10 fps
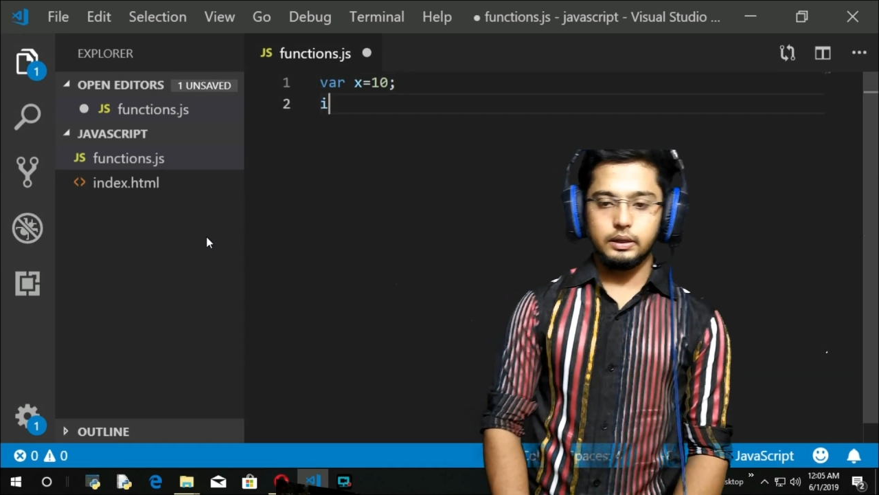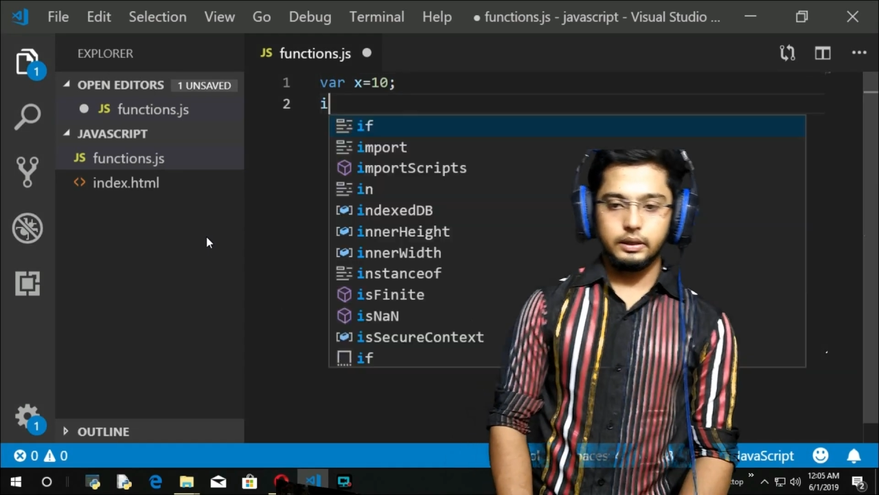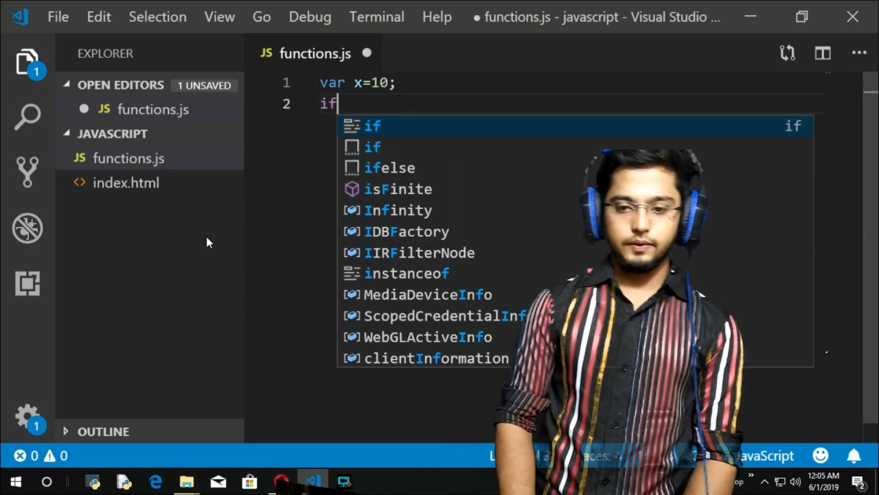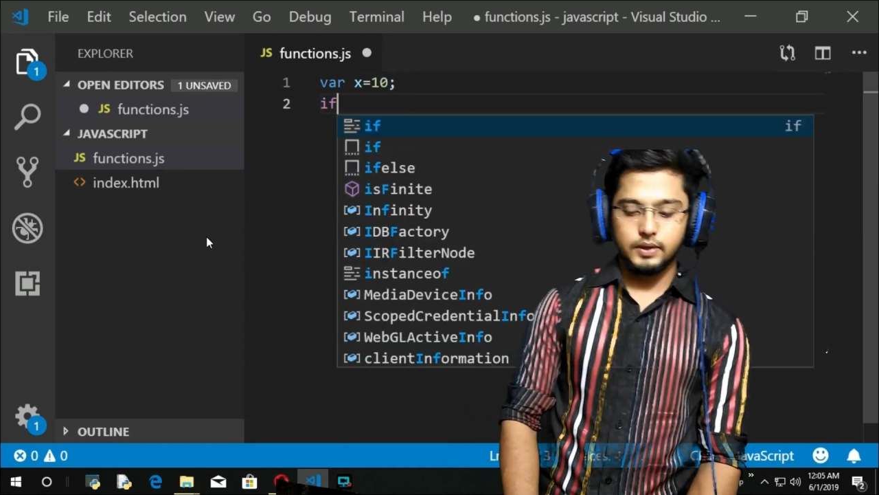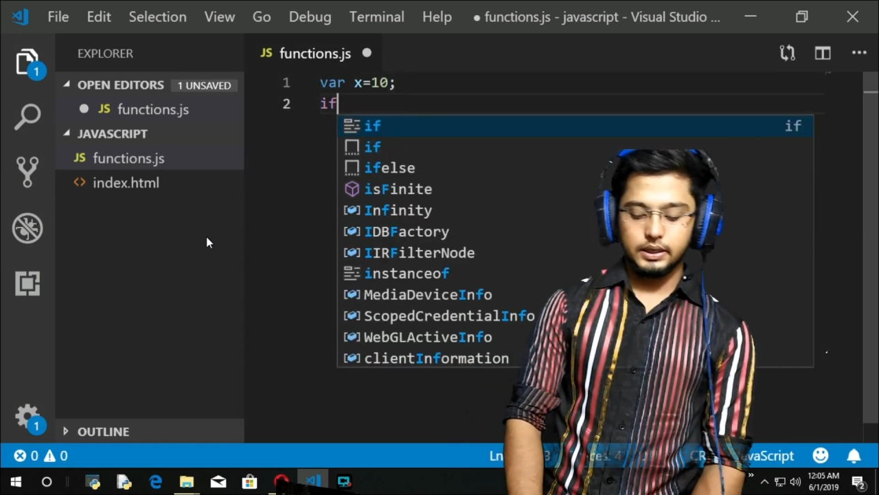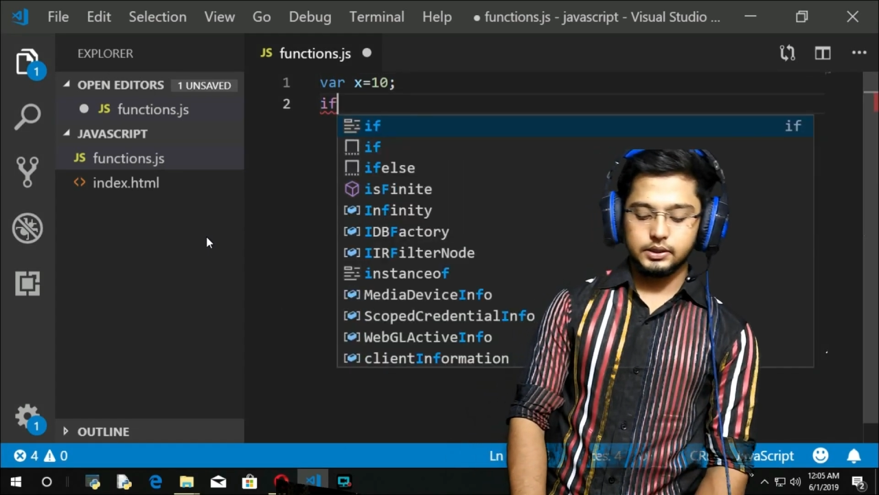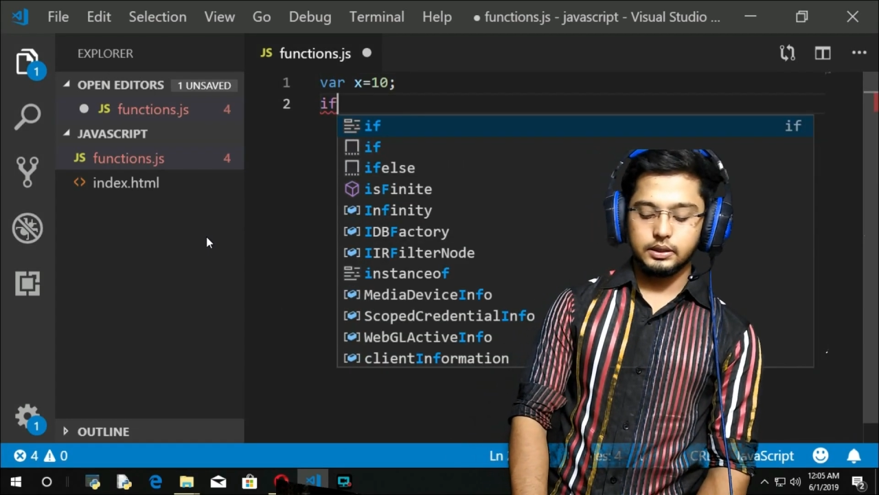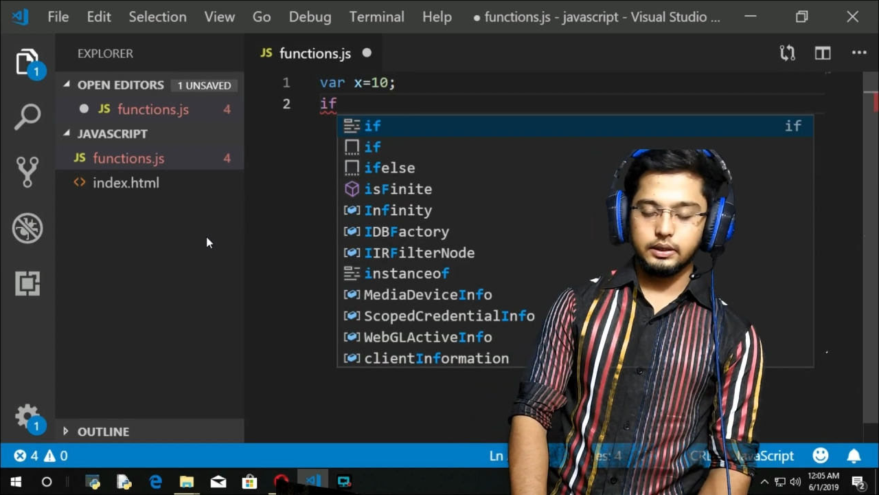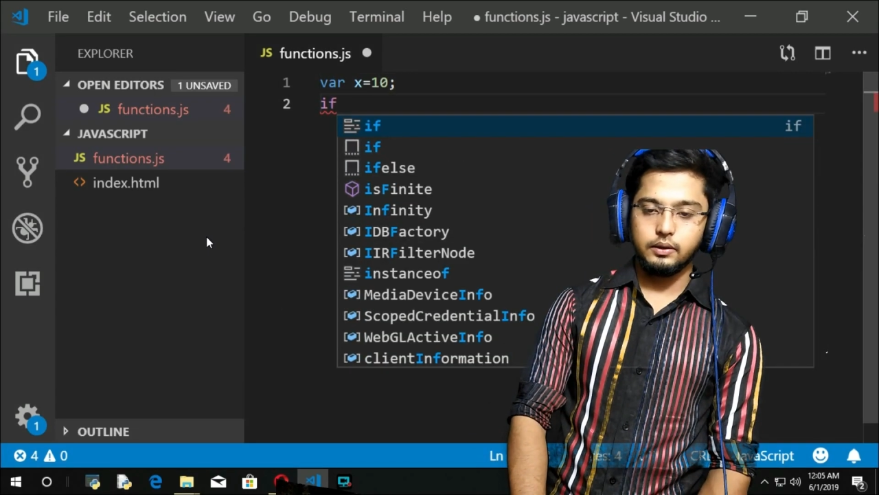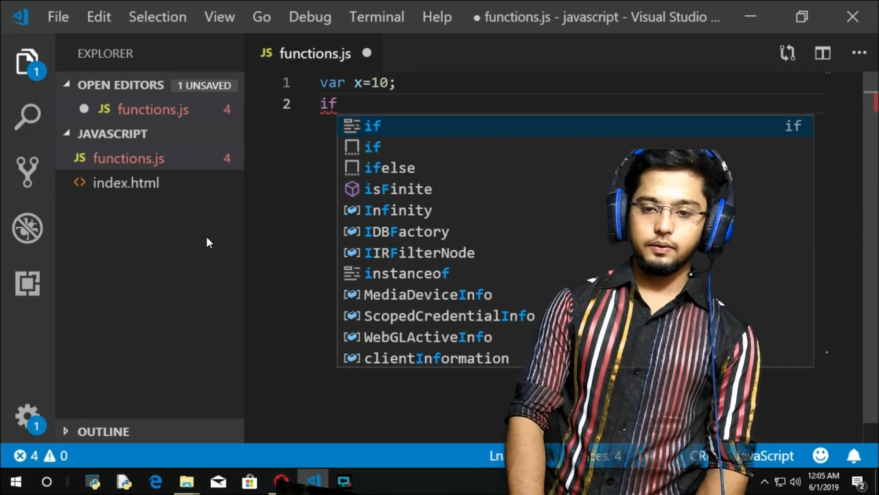in the if
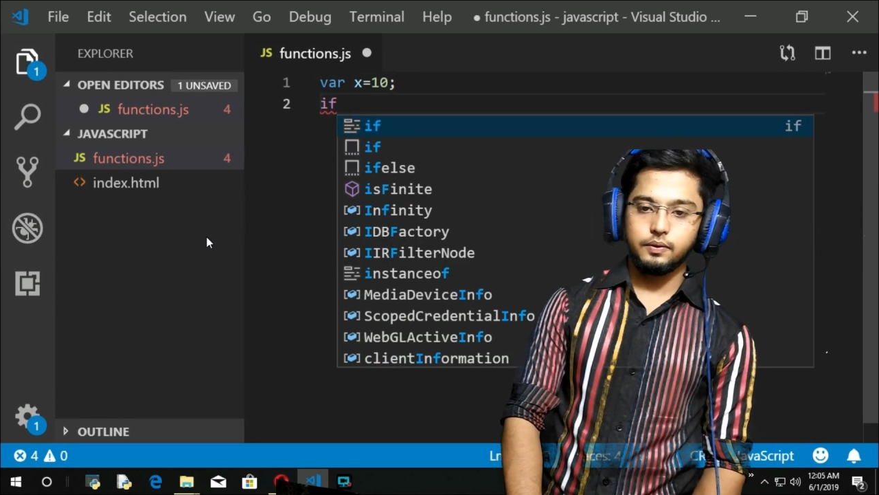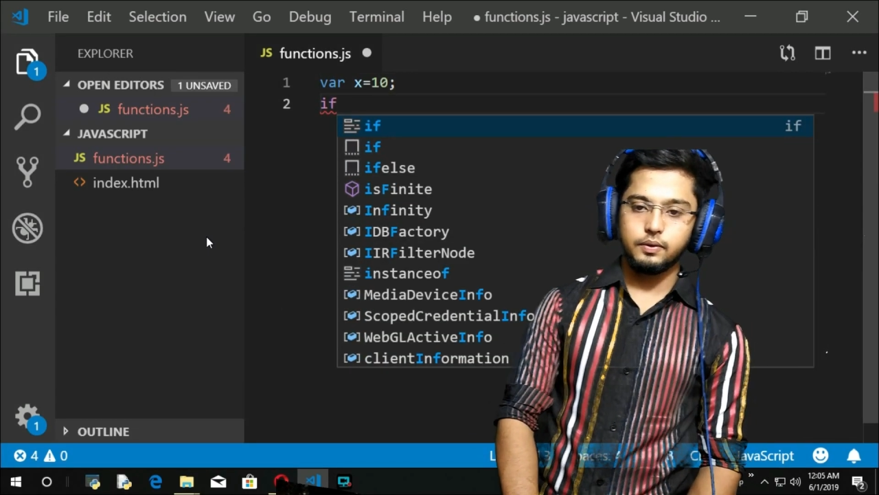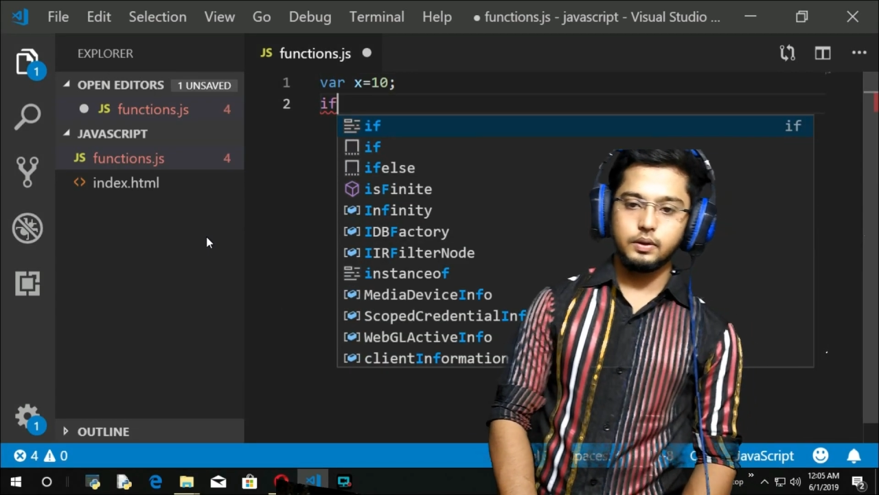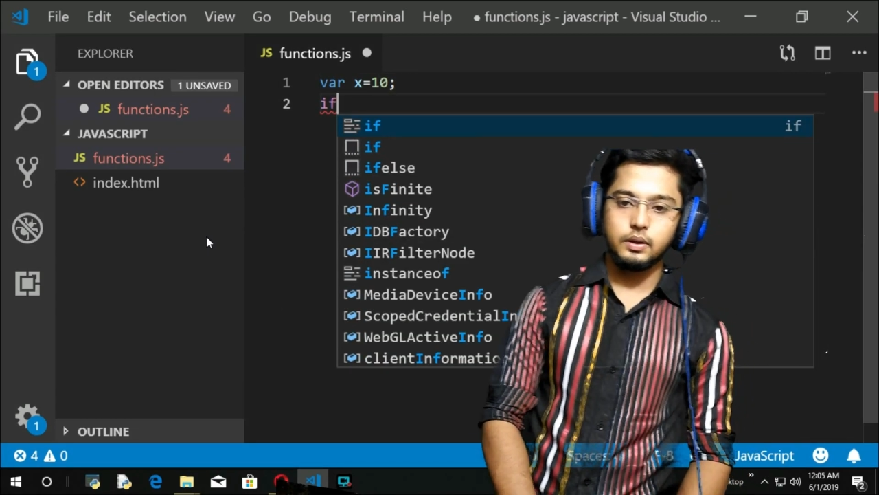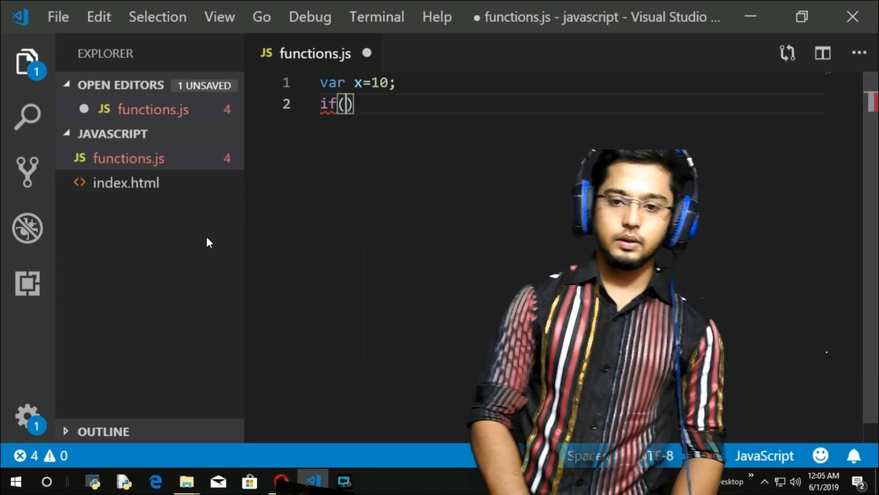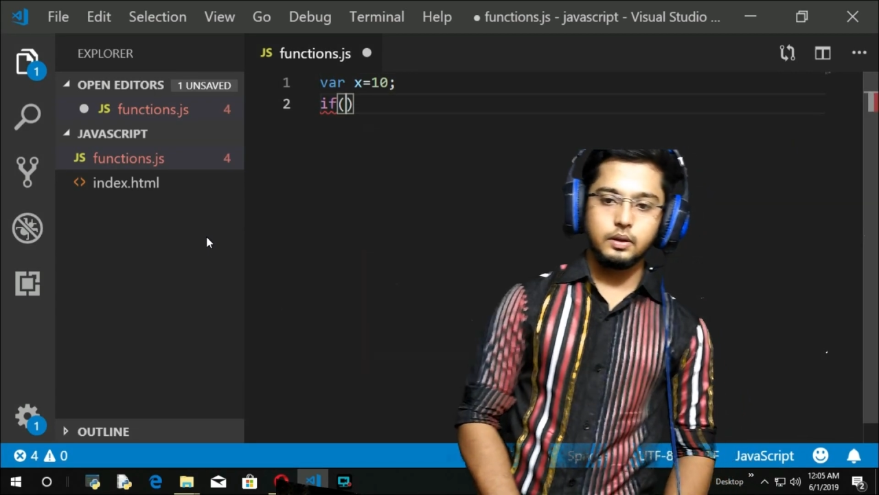condition, if